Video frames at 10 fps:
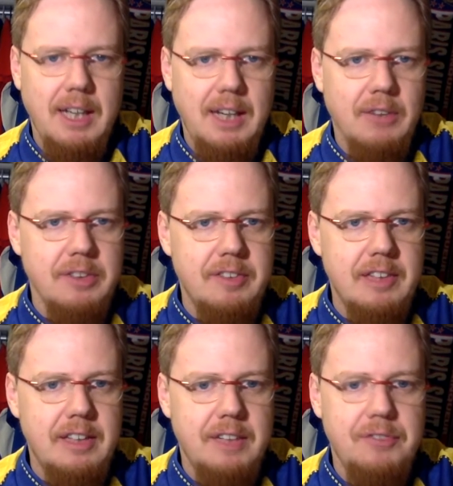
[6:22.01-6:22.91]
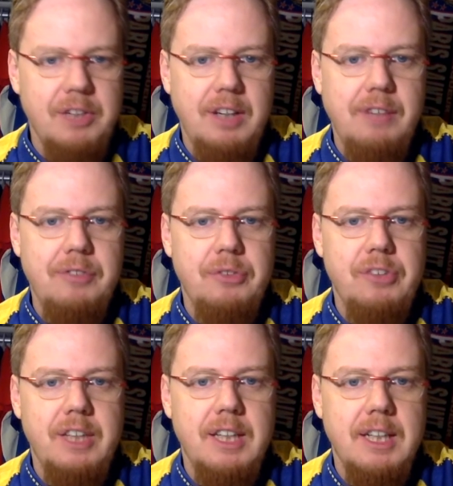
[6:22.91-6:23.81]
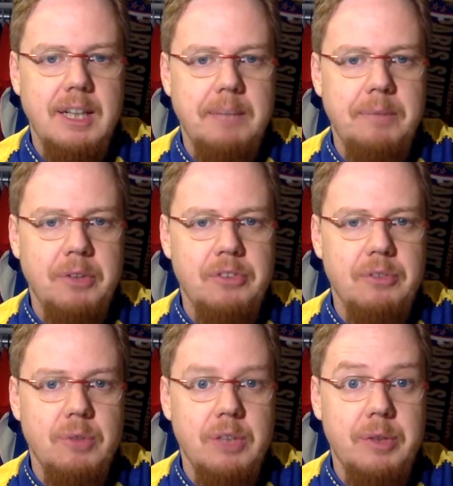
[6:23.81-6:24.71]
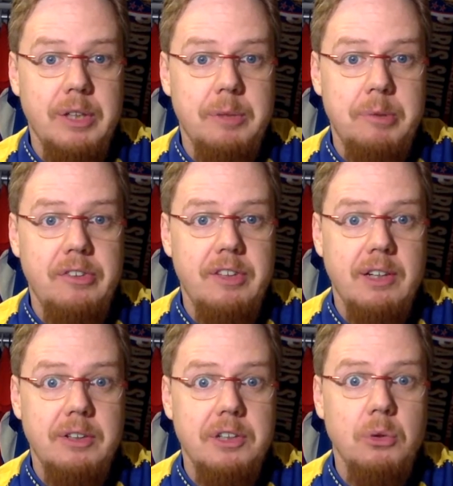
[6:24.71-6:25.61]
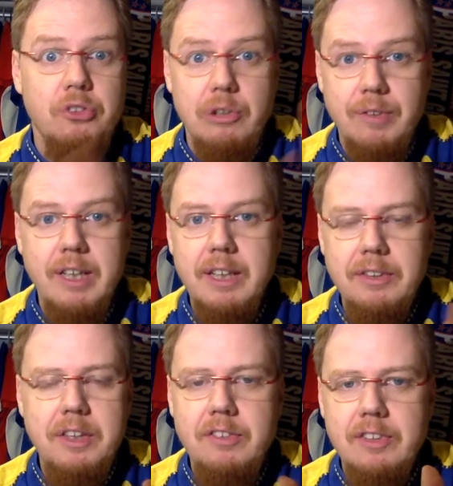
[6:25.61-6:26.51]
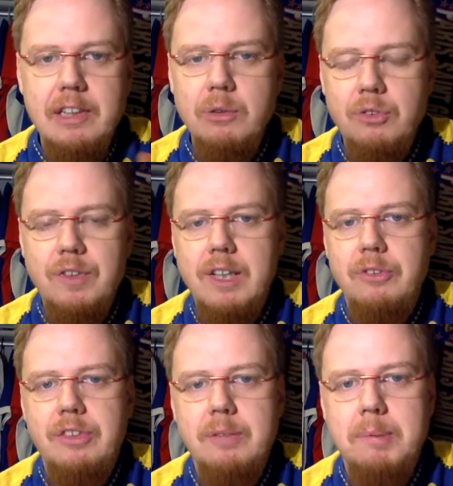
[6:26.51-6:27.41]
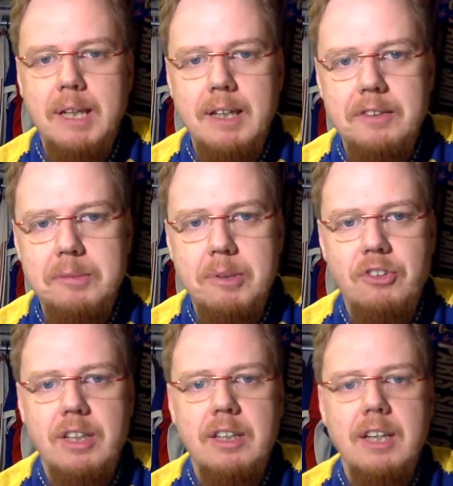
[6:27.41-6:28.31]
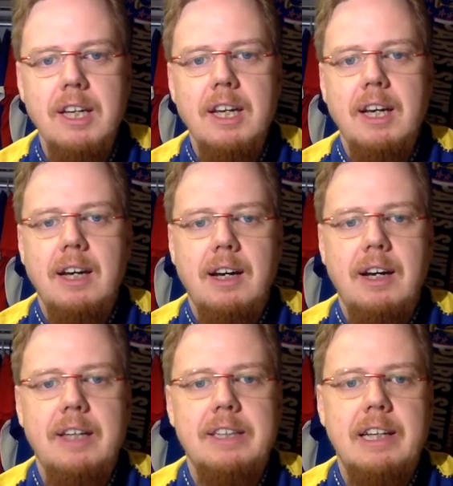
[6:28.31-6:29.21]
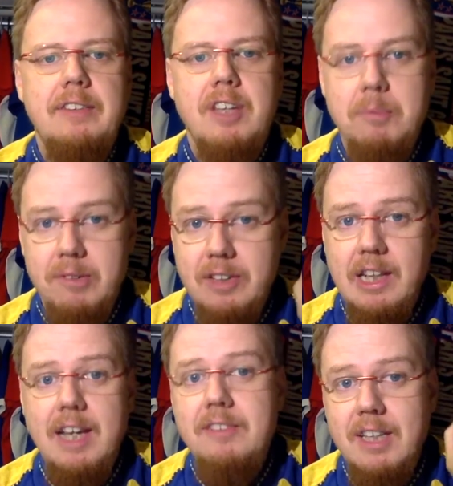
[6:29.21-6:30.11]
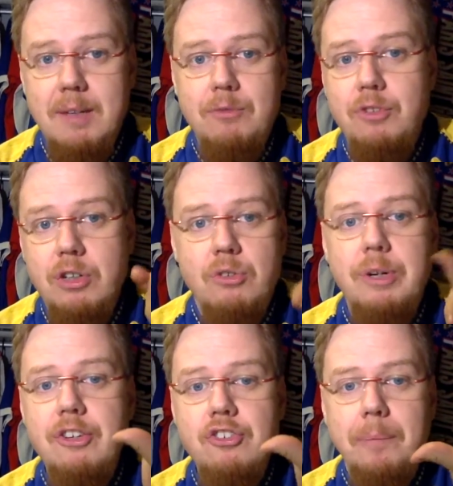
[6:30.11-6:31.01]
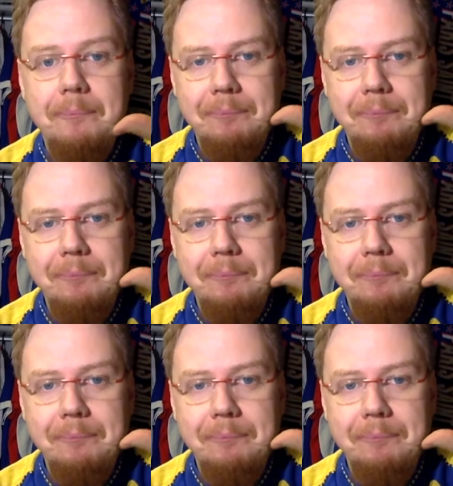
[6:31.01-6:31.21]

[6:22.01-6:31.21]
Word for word: honestly have to have to say I'm not 100% how it goes. Slovakia I think still looks fine because they play Azerbaijan uh, in the last game. It's the last game for Croatia.